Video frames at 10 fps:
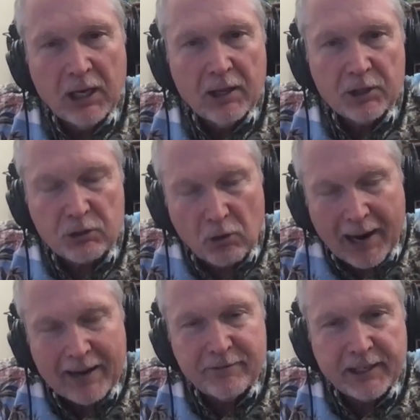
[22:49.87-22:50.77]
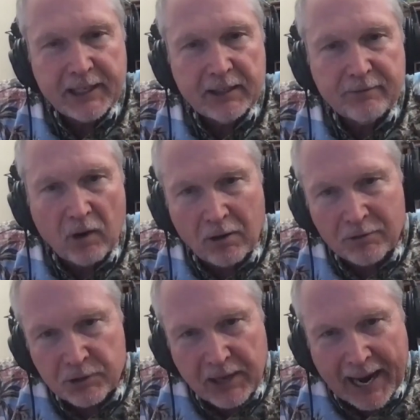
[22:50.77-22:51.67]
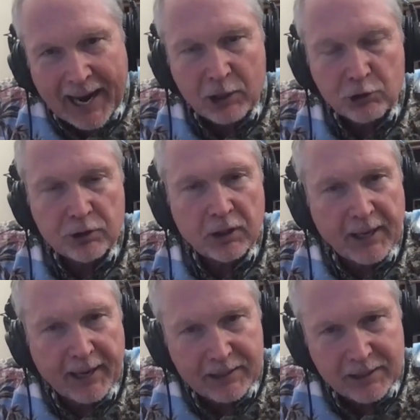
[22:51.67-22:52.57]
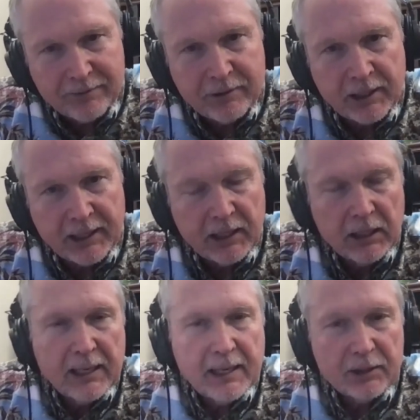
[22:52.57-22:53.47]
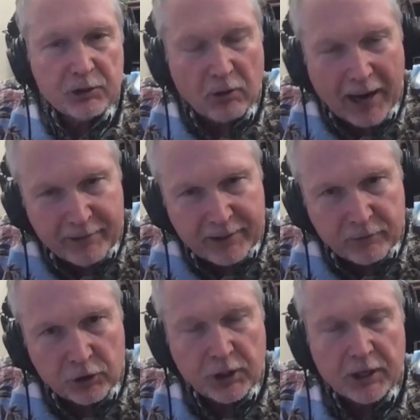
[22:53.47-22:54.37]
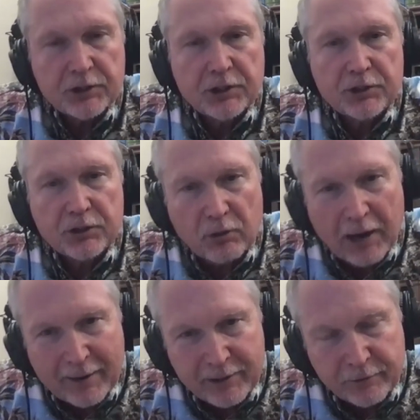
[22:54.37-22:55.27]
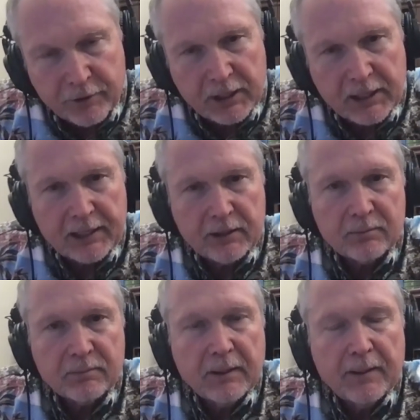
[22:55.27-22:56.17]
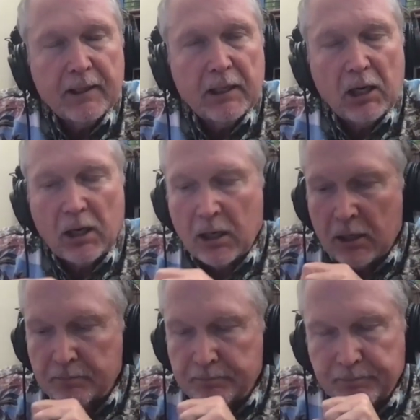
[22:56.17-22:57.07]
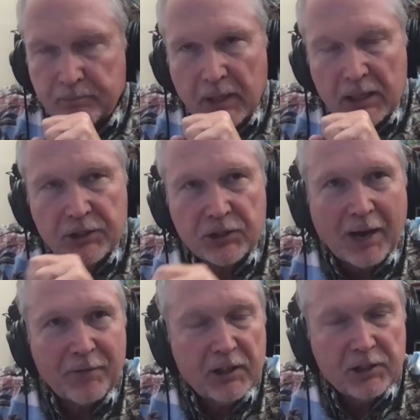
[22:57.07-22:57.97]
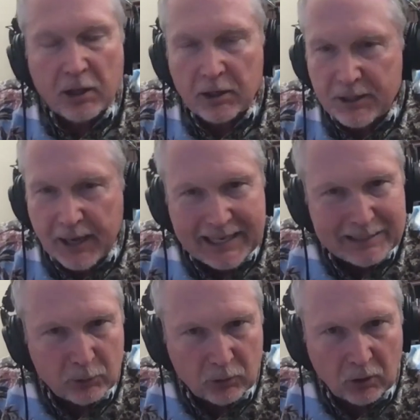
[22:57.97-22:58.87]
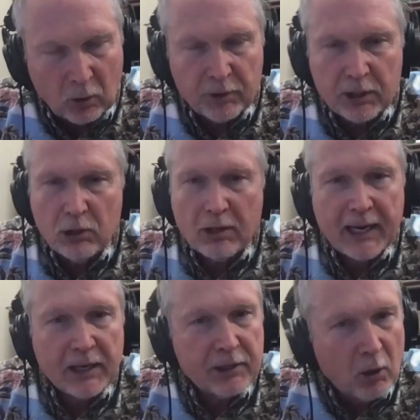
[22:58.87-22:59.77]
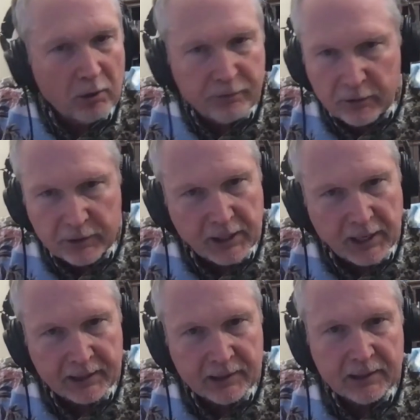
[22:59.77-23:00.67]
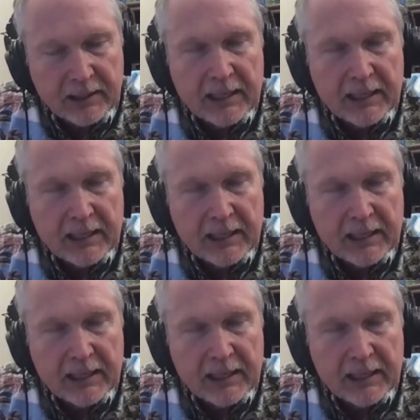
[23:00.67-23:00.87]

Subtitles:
Striving involves action and activity, striving for justice, striving for the kingdom. It's not that it's unattainable or that you can't know if you've attained it.